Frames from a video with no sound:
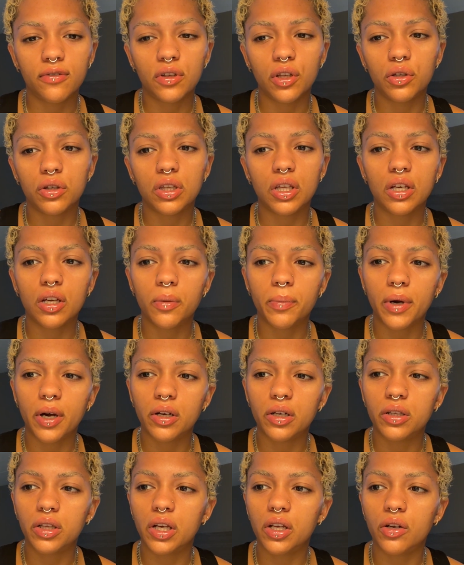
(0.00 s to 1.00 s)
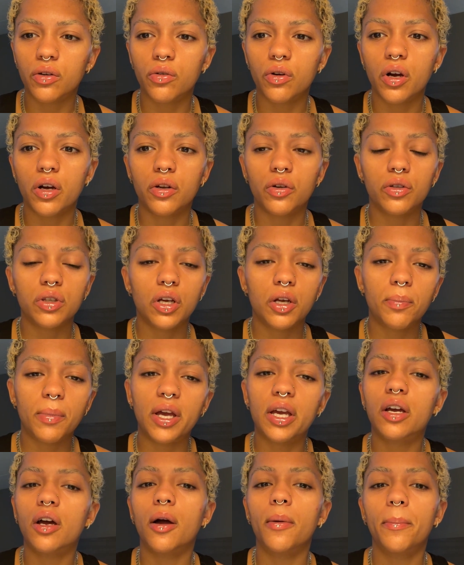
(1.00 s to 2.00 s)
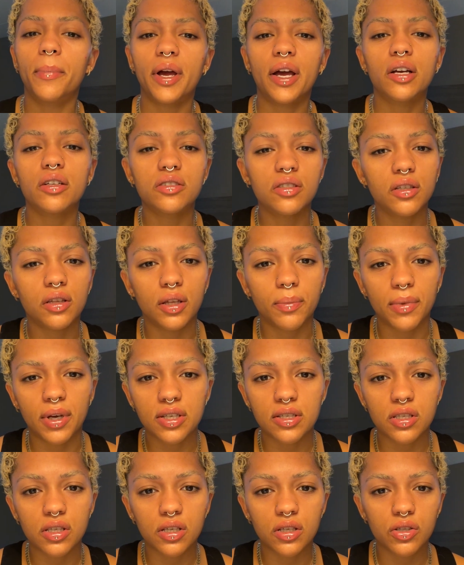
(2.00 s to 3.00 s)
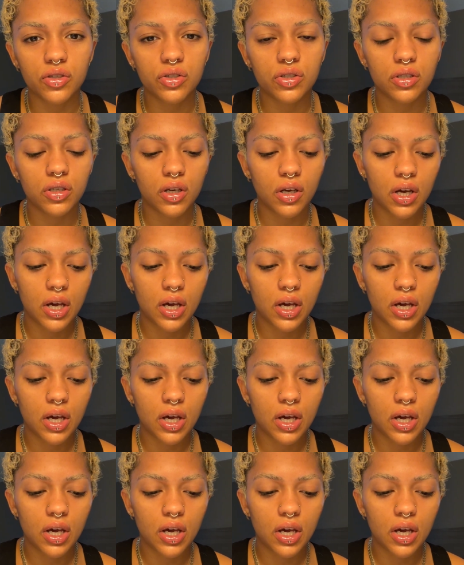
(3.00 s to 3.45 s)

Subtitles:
They'll think about it later on, or they might come back to the message